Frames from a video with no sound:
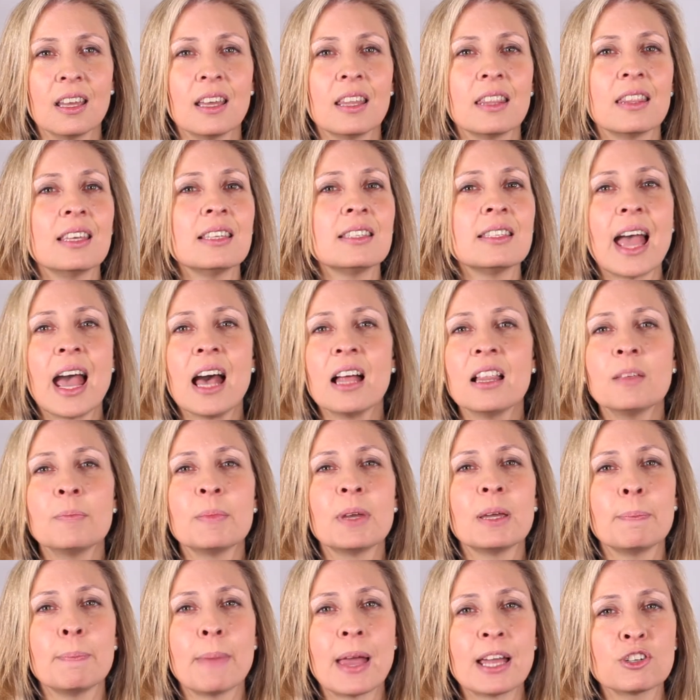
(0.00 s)
This
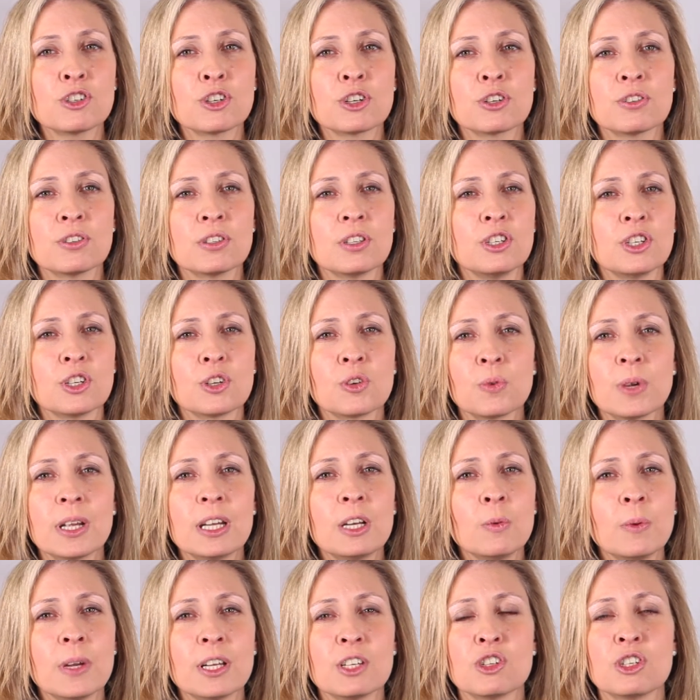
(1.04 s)
element measures the degree
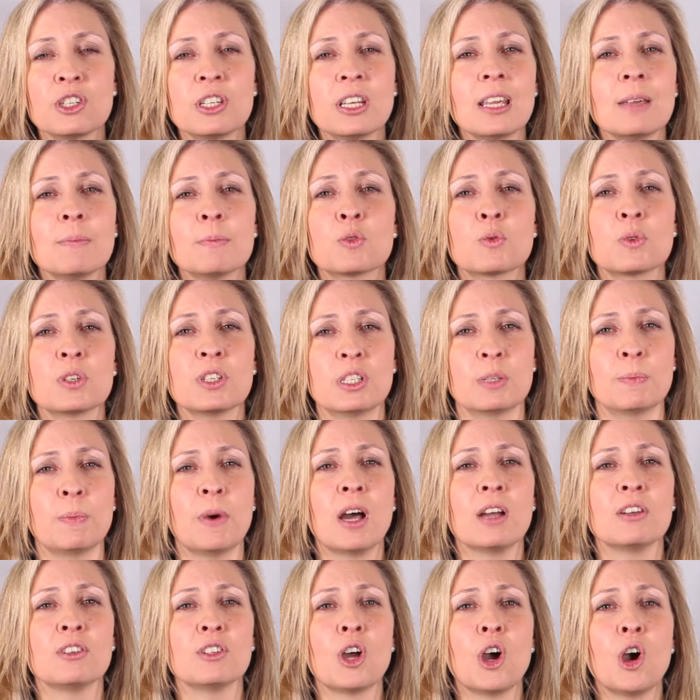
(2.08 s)
to which teams
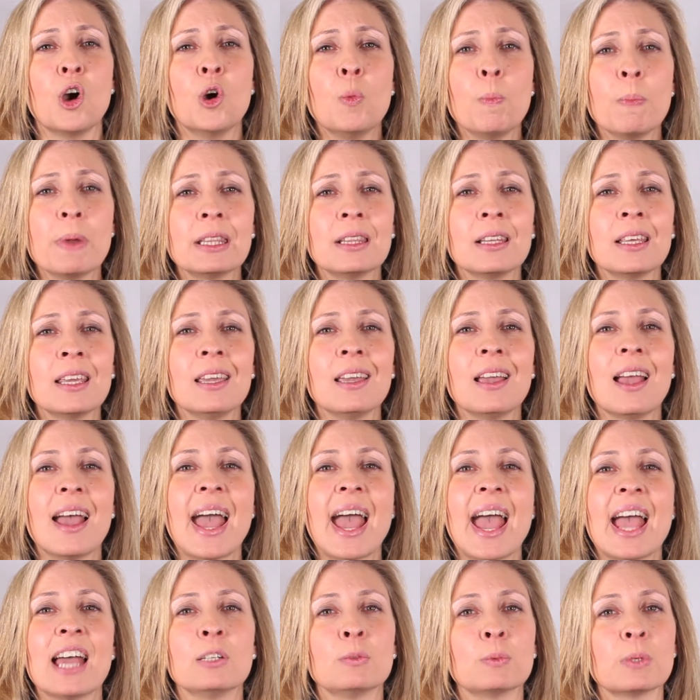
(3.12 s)
respond openly
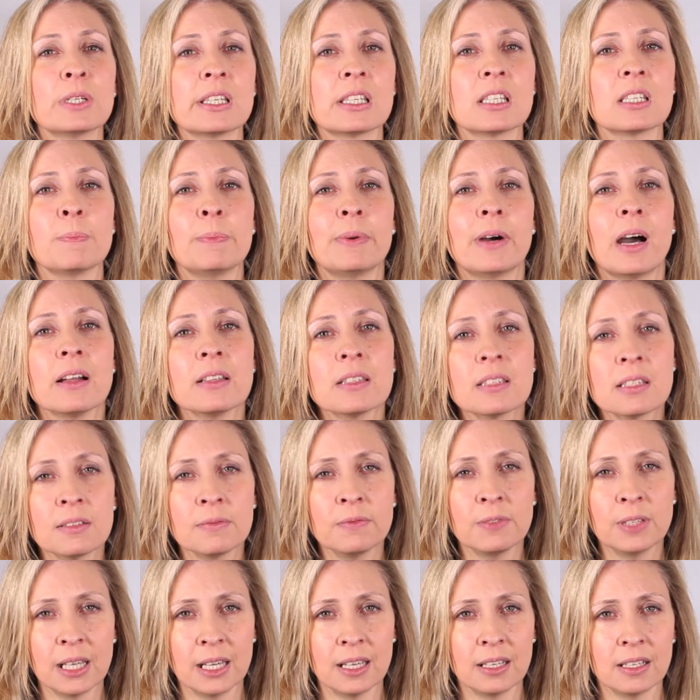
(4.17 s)
and
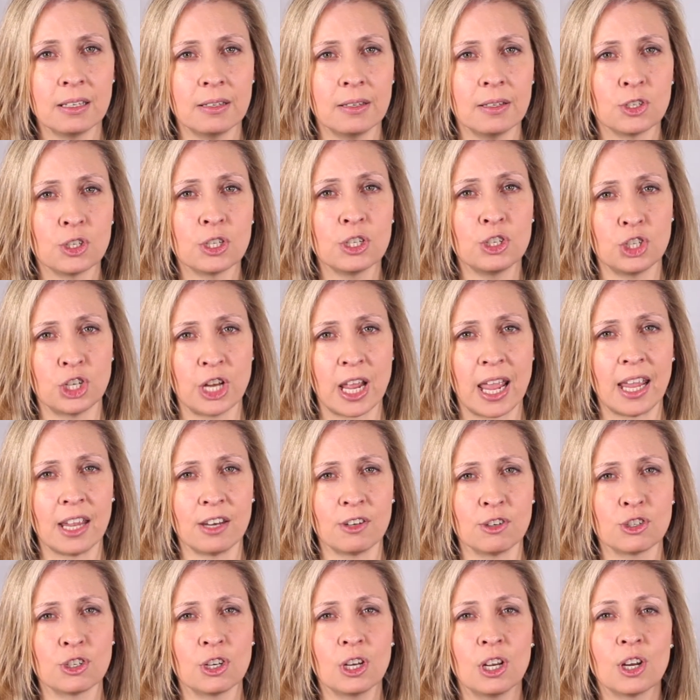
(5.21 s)
responsively to
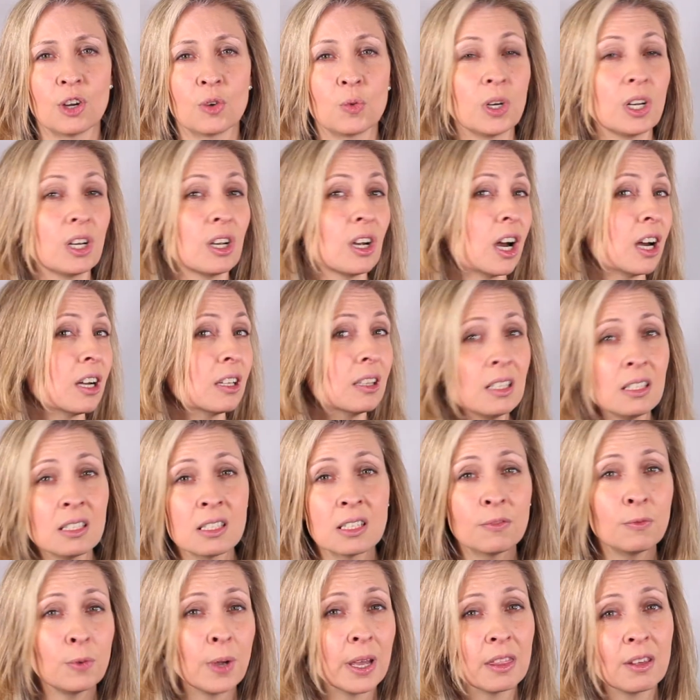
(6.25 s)
change, regardless
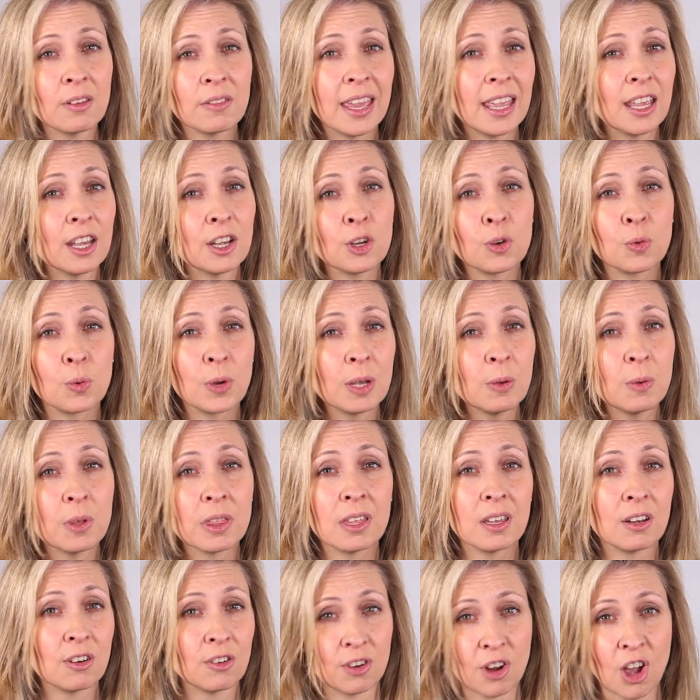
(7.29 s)
of whether they agree with
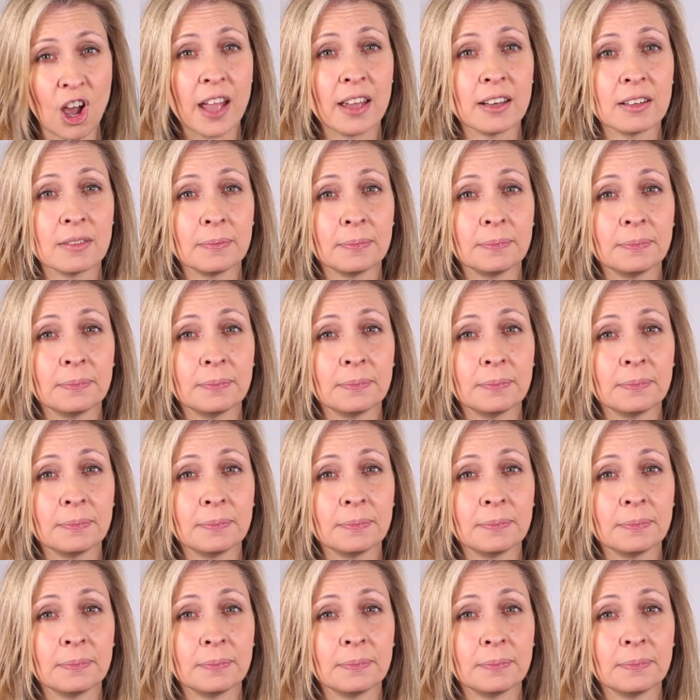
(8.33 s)
it or not.